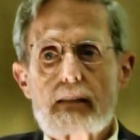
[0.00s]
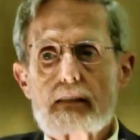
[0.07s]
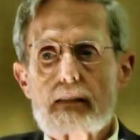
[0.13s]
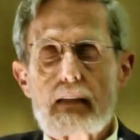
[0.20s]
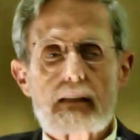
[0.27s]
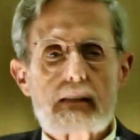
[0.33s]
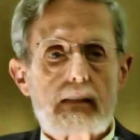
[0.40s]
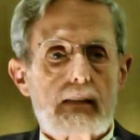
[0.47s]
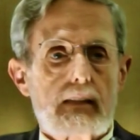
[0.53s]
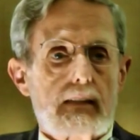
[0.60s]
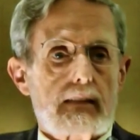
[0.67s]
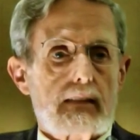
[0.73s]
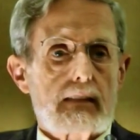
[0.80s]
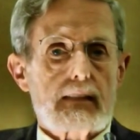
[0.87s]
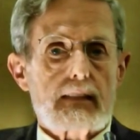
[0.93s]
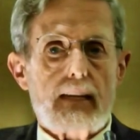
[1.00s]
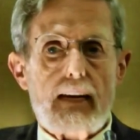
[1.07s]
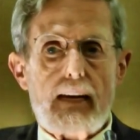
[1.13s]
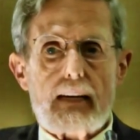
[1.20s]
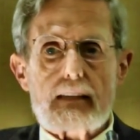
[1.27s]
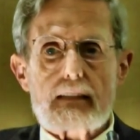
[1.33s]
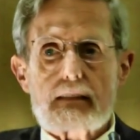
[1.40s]
And then the
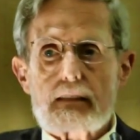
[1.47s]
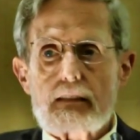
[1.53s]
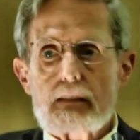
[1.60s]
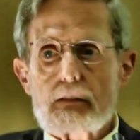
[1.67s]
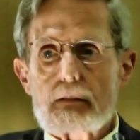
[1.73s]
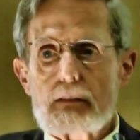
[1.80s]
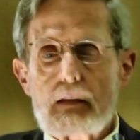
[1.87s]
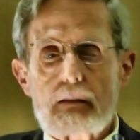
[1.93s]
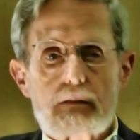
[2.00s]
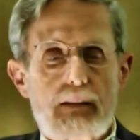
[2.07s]
snakes, you know, that